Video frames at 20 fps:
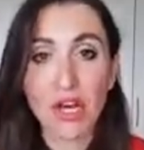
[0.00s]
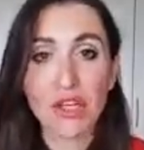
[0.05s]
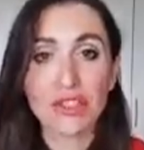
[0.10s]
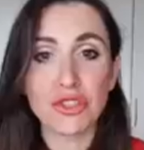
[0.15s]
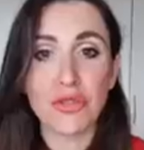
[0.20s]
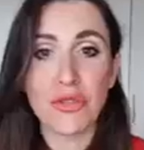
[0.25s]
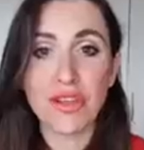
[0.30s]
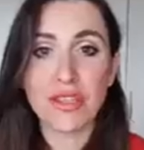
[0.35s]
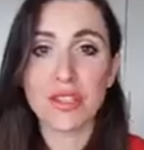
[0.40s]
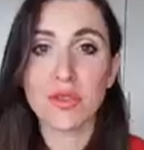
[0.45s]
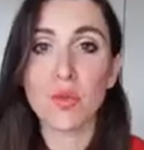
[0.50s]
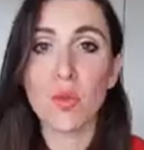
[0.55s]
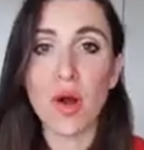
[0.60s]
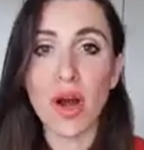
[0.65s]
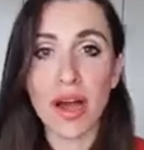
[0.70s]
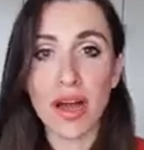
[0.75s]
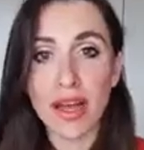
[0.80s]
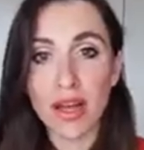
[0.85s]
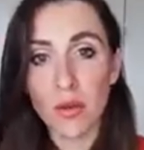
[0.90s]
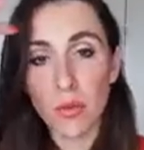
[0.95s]
So this is
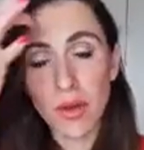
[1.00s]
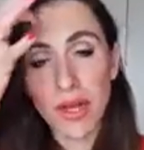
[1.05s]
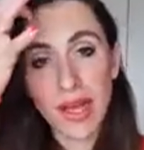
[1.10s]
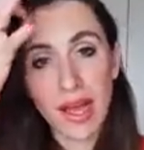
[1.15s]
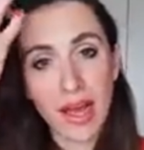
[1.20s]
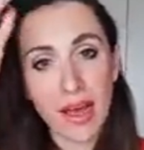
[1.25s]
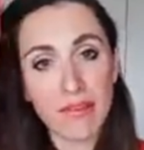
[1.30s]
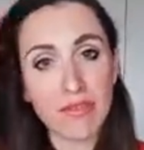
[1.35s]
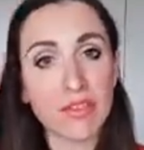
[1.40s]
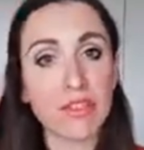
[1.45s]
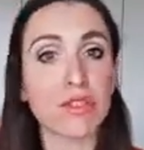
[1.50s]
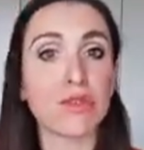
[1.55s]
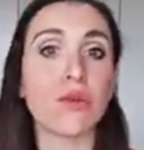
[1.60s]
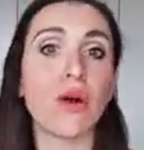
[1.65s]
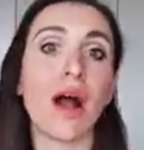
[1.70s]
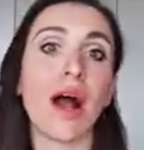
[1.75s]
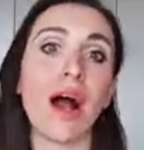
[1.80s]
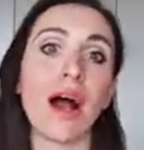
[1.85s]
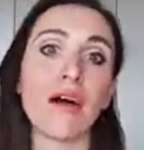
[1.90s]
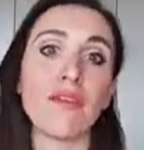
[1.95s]
why we have
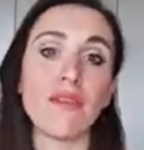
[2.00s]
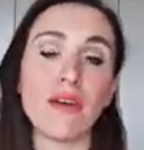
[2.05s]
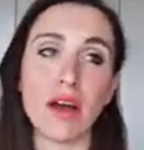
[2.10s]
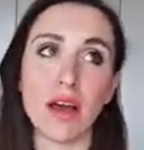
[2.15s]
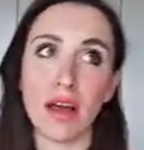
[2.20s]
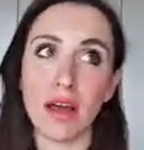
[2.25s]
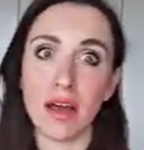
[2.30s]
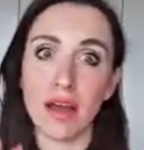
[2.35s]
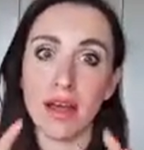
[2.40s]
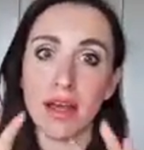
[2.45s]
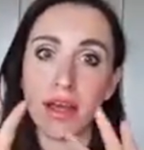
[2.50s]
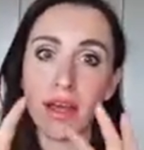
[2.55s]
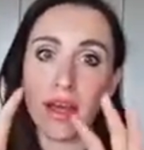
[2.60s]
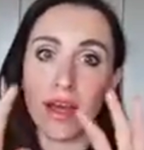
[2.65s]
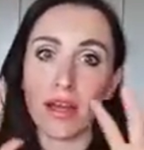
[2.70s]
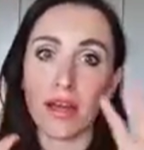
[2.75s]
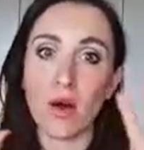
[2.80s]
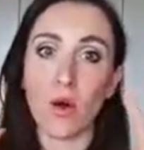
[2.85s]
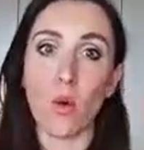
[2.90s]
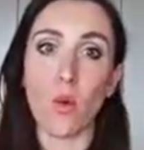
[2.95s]
to have
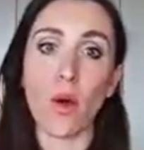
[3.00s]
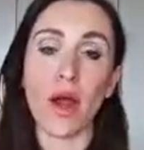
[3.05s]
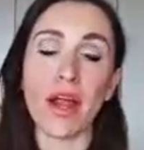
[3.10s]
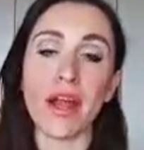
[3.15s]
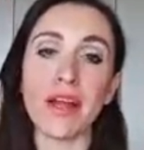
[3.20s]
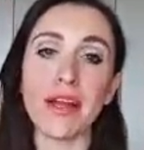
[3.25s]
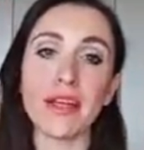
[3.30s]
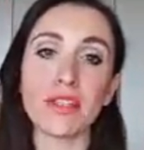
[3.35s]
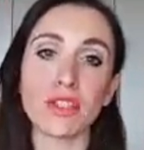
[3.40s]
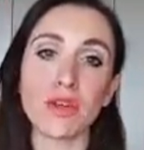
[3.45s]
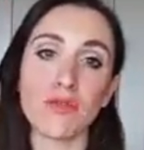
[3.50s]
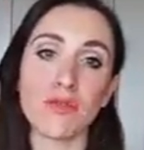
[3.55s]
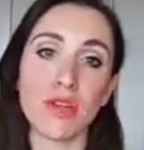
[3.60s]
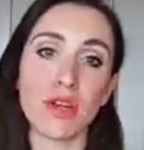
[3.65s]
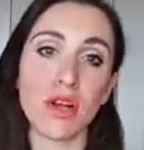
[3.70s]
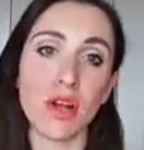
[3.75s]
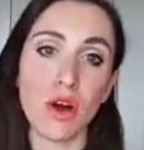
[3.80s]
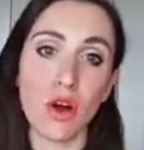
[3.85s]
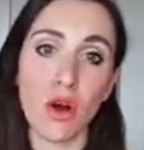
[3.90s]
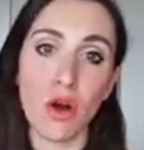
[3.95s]
an awareness of
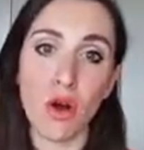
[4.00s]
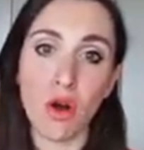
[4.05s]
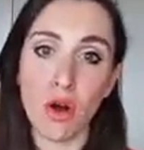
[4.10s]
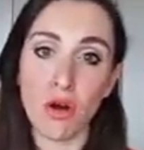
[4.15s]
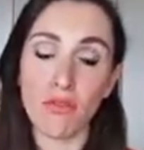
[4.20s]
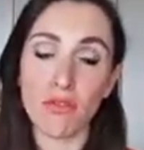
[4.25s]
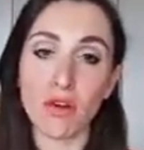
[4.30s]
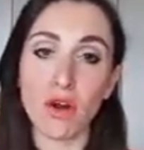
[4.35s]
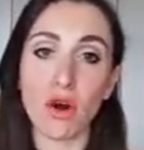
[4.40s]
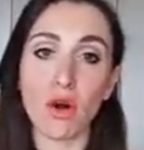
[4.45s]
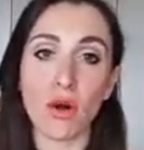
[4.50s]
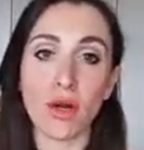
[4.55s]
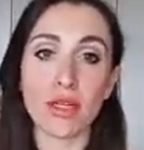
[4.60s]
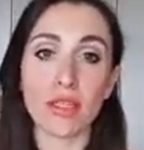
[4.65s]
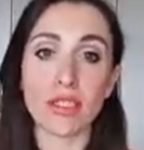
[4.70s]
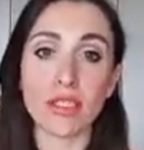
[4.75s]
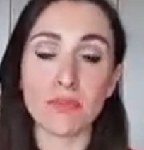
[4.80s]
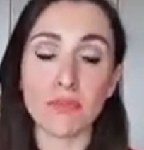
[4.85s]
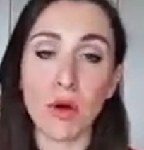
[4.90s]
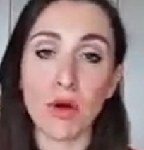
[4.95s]
the law of
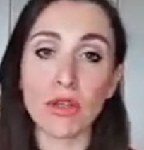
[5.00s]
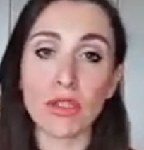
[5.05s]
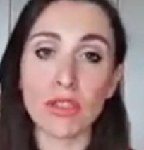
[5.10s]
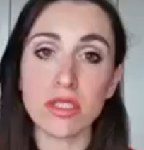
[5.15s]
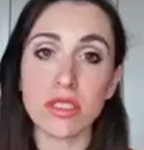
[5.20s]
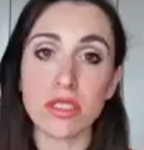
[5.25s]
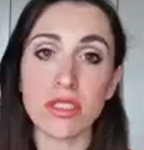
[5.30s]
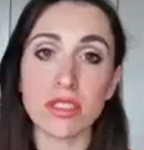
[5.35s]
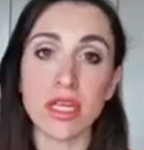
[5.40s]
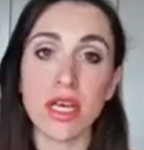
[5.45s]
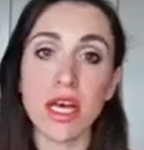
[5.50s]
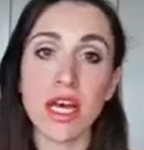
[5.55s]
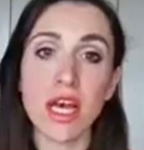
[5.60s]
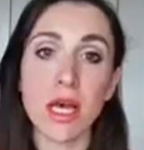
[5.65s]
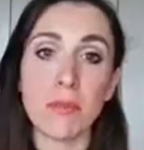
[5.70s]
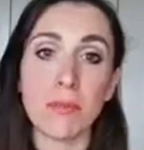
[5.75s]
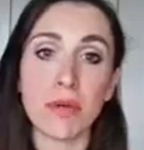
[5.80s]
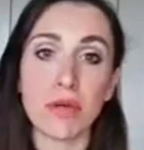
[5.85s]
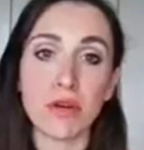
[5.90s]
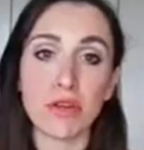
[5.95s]
correspondence,
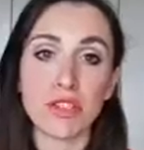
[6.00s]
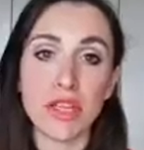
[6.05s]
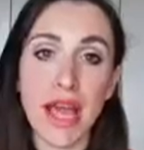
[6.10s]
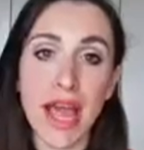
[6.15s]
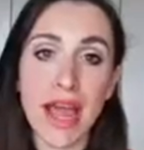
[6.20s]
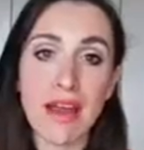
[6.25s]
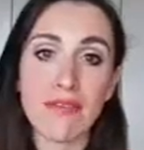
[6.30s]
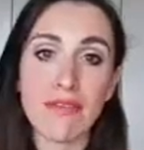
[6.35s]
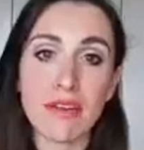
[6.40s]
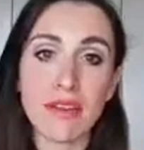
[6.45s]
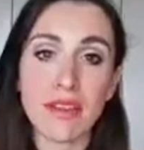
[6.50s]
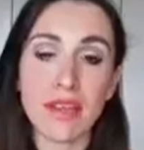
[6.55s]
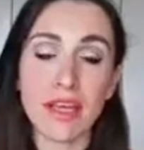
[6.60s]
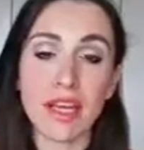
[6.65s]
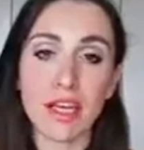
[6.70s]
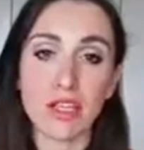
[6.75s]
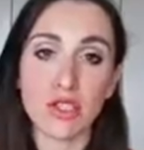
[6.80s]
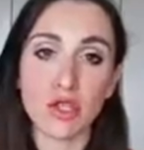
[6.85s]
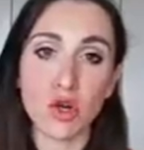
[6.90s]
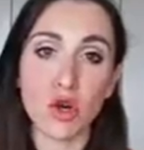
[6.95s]
because
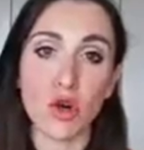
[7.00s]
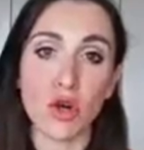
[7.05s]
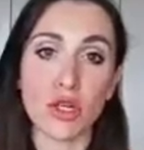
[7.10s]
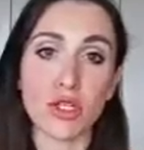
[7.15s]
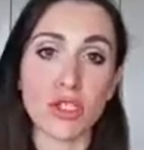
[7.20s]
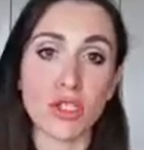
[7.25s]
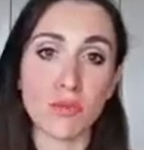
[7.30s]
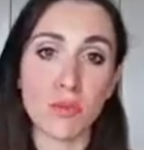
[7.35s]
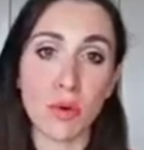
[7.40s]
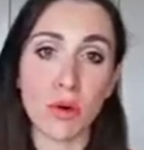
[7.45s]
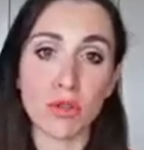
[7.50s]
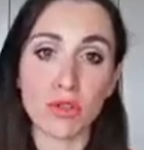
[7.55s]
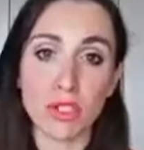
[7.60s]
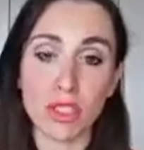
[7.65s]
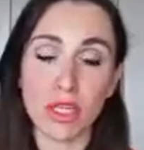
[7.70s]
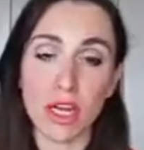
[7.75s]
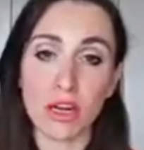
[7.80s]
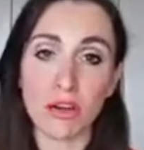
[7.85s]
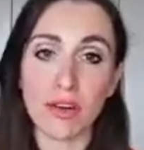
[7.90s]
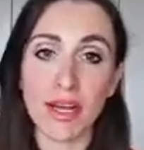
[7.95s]
everything is
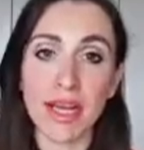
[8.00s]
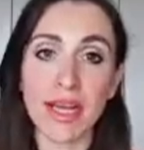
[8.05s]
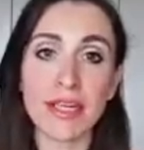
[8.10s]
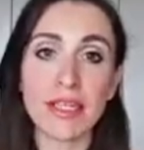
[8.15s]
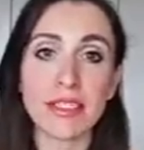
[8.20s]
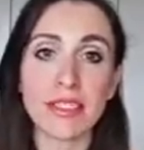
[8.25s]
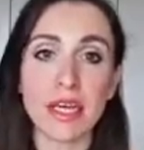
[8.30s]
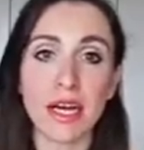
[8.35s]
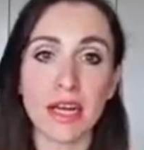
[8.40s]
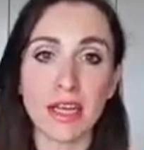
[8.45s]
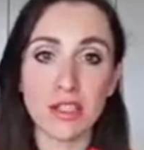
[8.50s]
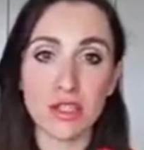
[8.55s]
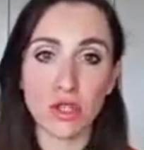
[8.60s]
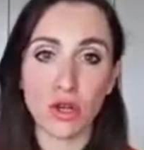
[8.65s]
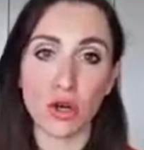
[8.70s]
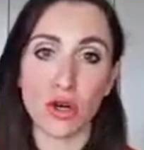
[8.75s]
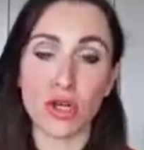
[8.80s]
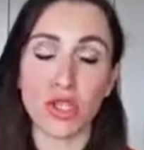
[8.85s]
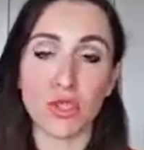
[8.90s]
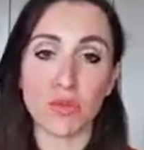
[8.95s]
corresponding. Our inside is
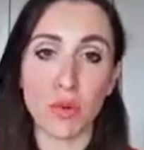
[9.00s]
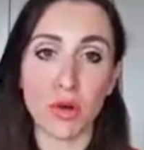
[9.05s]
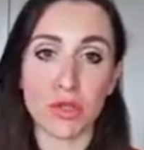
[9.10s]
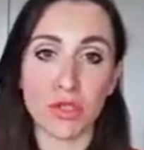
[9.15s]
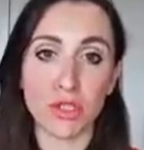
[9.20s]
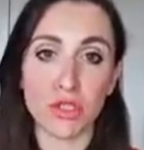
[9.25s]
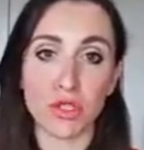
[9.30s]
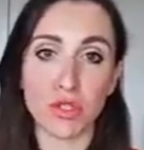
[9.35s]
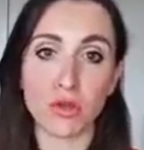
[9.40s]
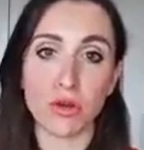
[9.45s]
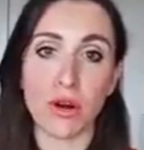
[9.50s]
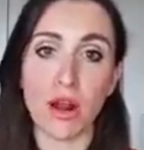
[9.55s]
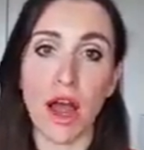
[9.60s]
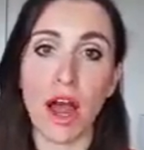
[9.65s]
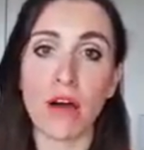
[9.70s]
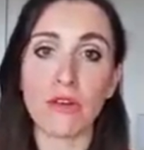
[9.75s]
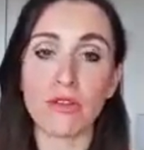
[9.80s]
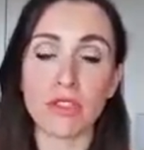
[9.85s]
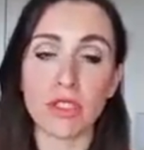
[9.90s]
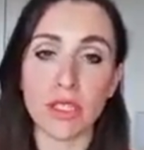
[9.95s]
corresponding to our
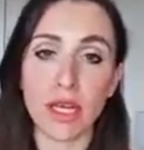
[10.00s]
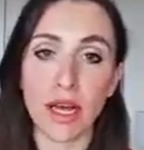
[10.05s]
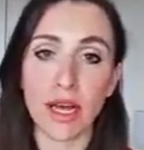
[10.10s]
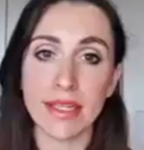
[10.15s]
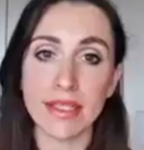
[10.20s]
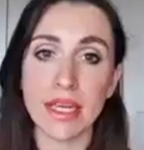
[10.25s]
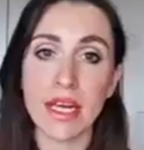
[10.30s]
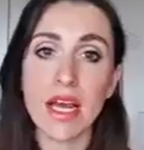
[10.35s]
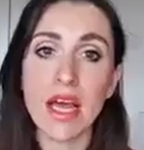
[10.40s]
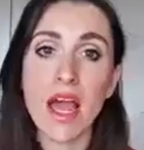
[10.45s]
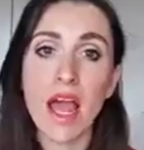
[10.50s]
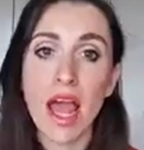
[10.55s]
outside.